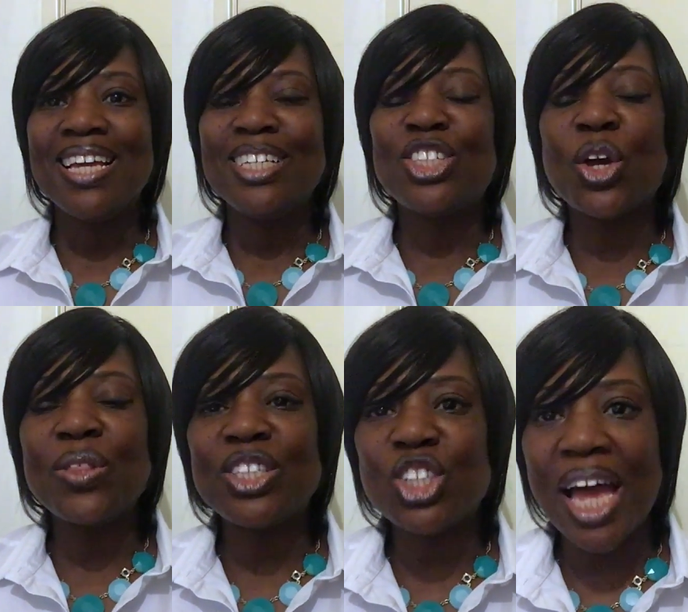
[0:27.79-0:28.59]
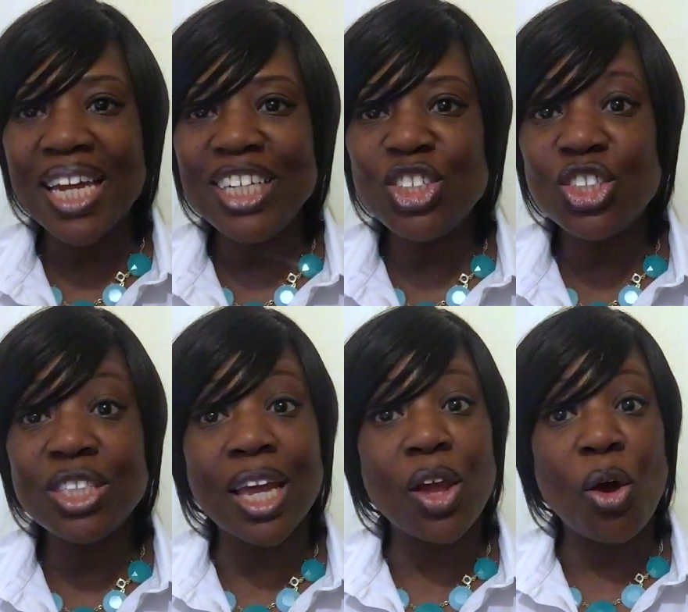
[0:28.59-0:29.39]
So the challenge
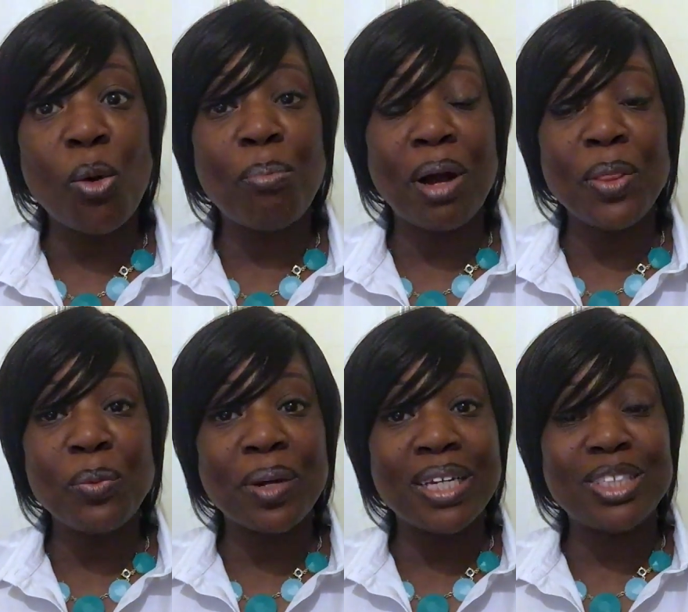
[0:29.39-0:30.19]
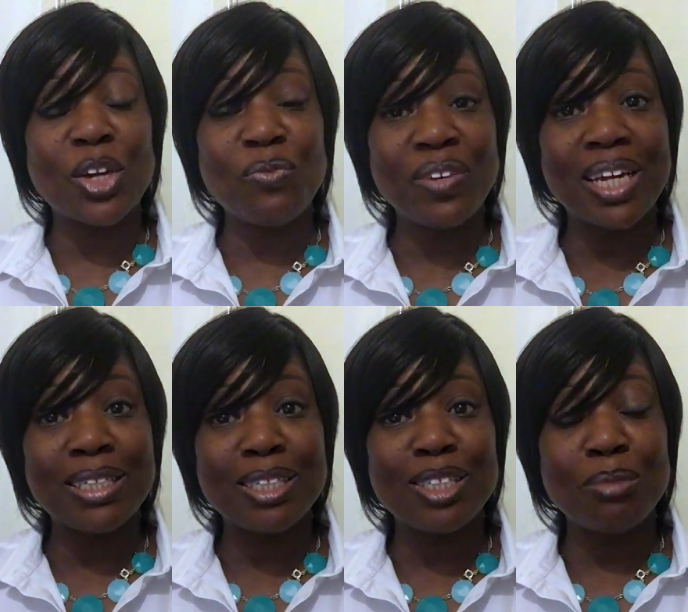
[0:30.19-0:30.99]
today, oh by the way, don't forget
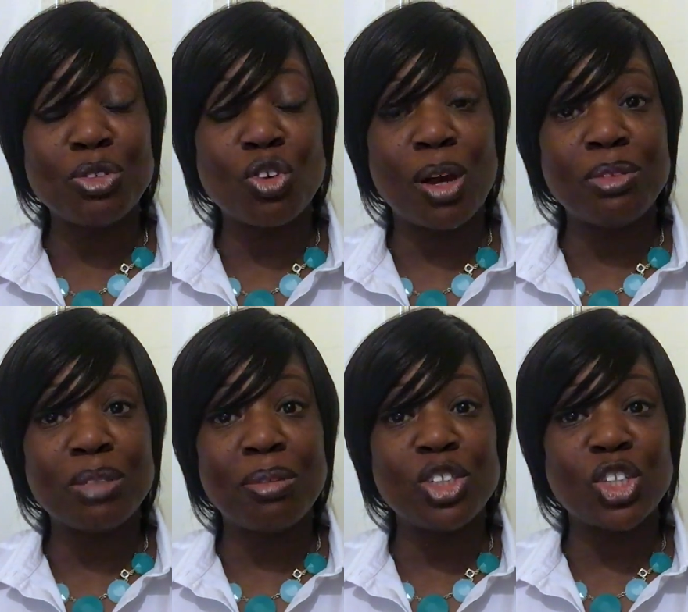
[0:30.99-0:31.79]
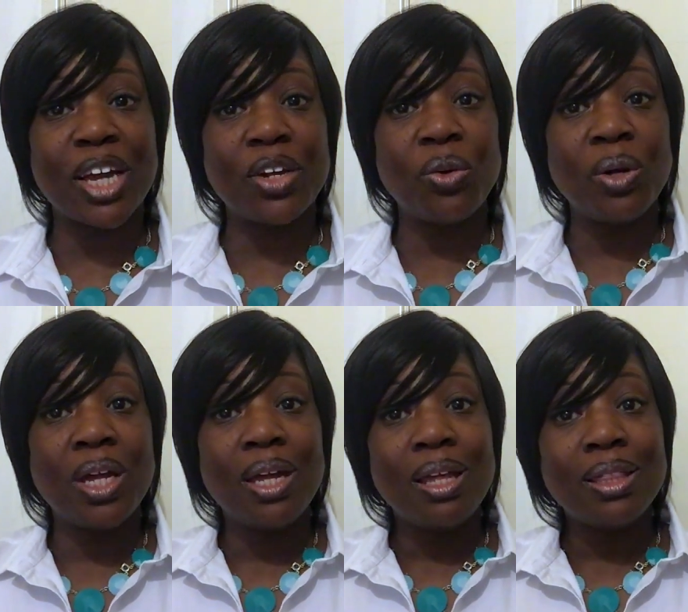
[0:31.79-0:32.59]
to subscribe to my channel.
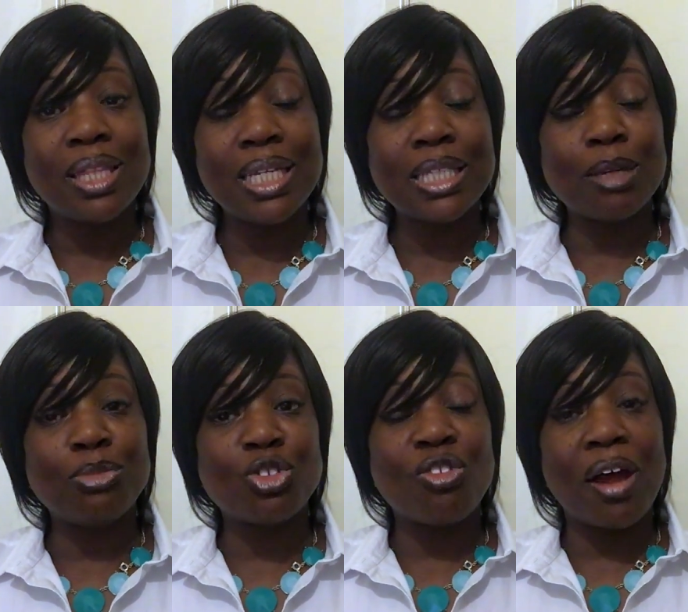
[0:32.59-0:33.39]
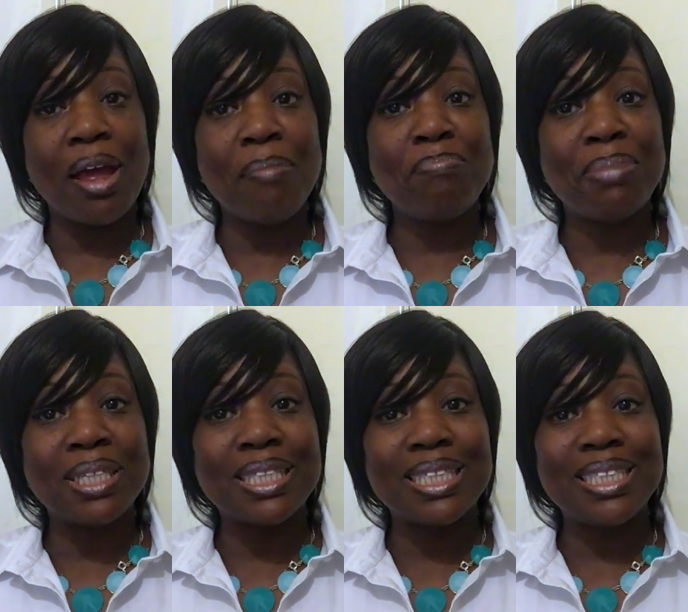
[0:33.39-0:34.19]
The subscribe
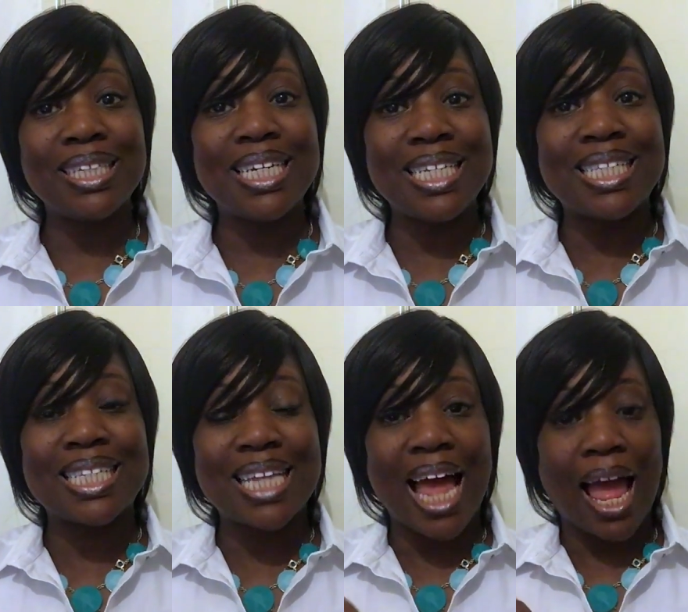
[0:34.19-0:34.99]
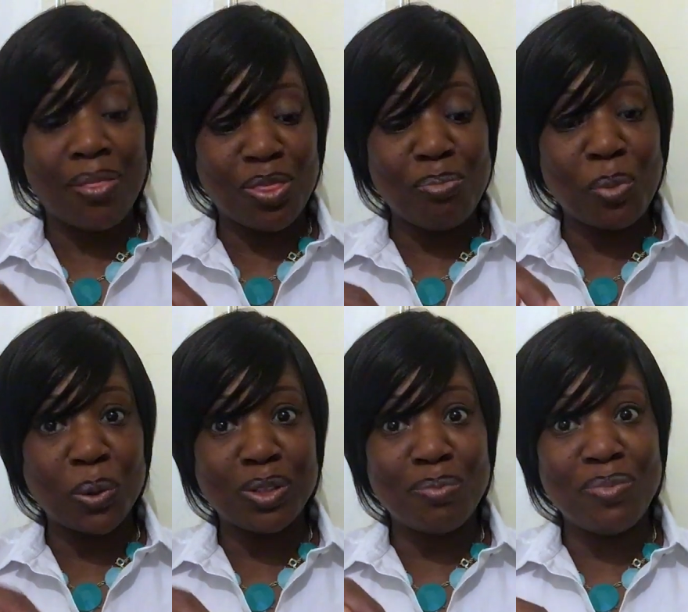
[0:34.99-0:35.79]
button is at the
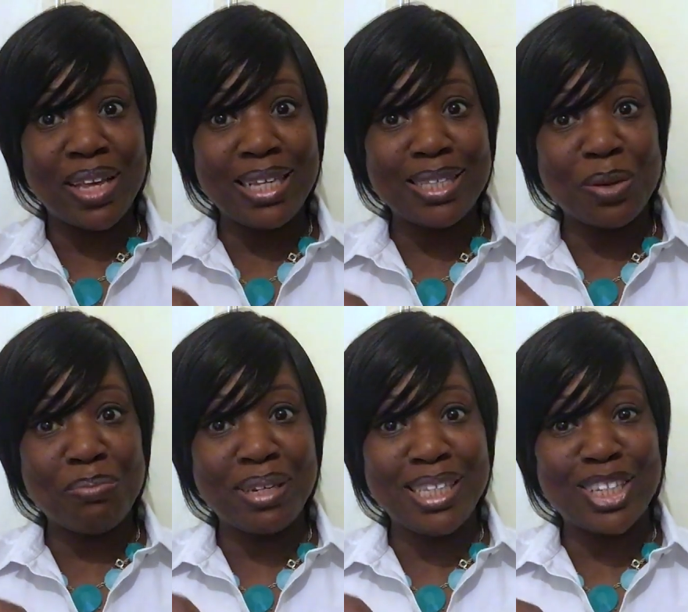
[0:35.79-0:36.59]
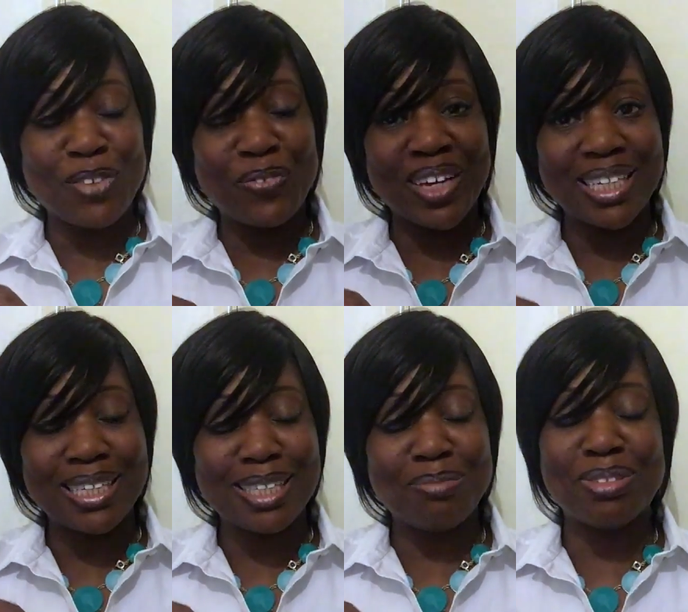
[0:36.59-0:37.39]
bottom there, so please don't forget to
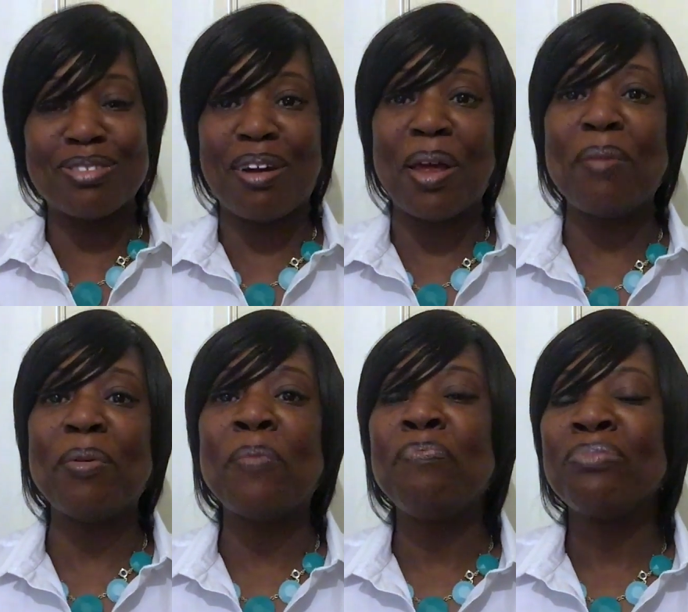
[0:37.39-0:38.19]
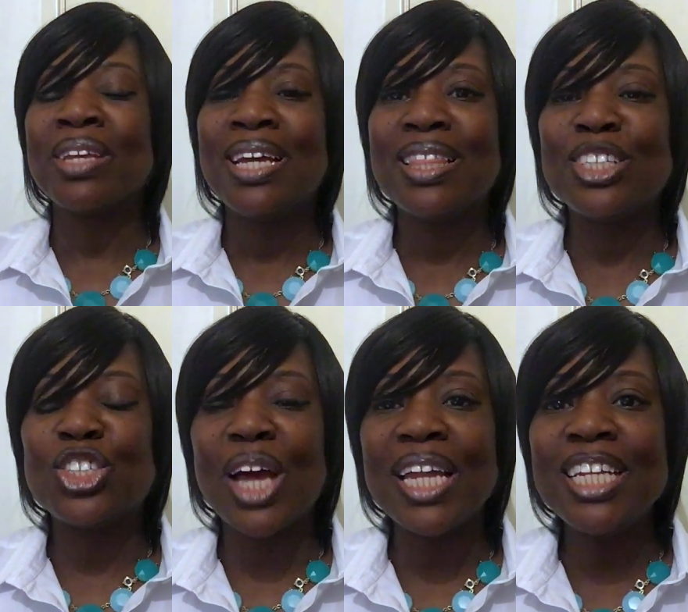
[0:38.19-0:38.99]
subscribe. The
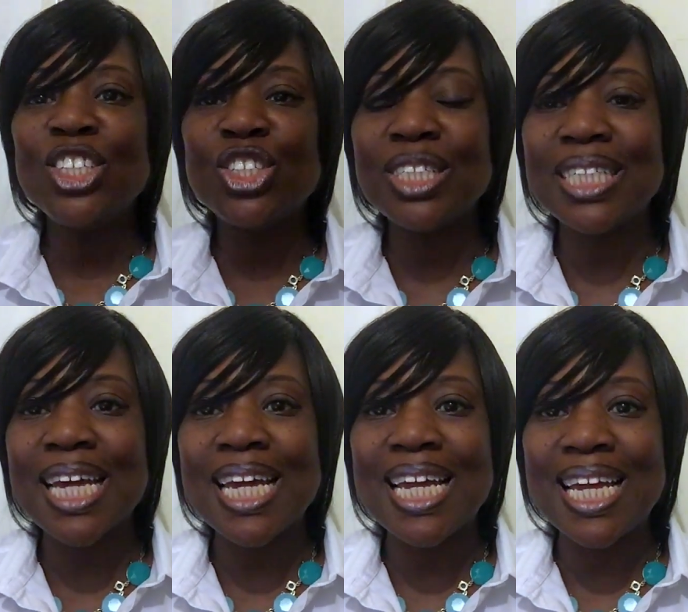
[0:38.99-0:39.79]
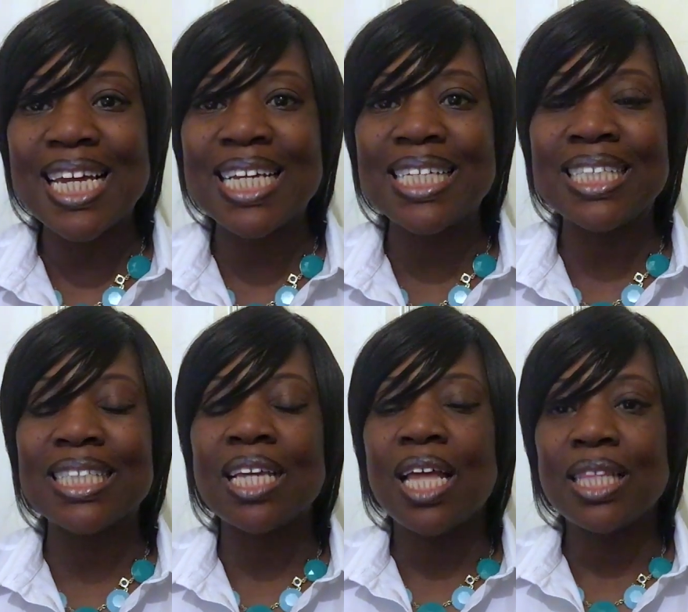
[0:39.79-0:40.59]
challenge today
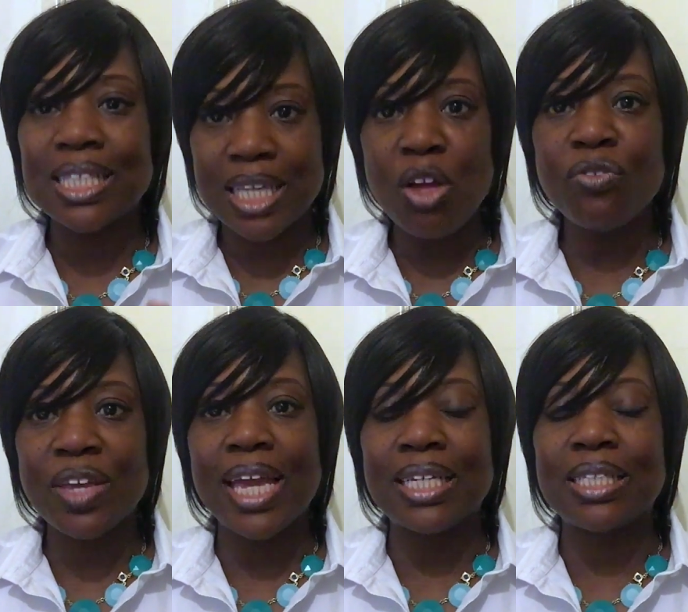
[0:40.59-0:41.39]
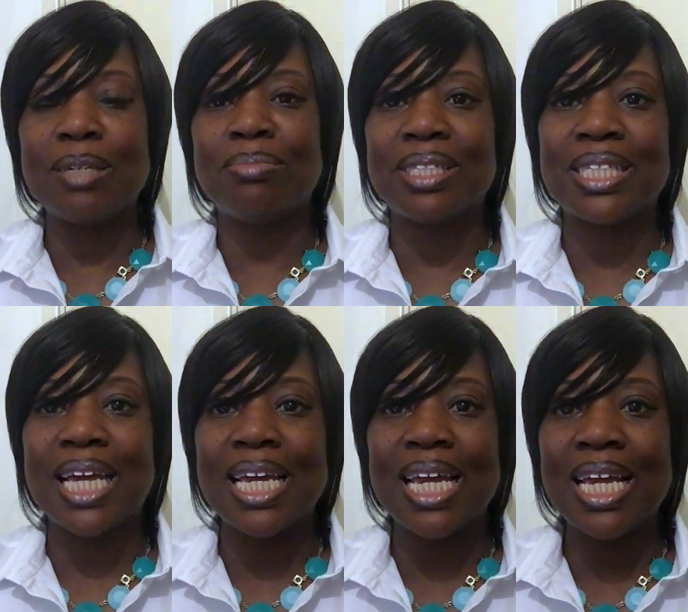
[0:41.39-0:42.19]
is, the self-care tip
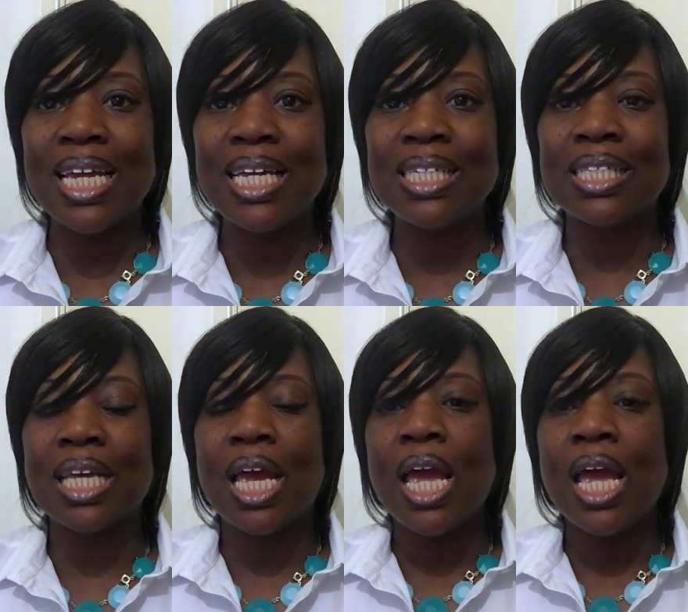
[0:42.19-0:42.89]
today is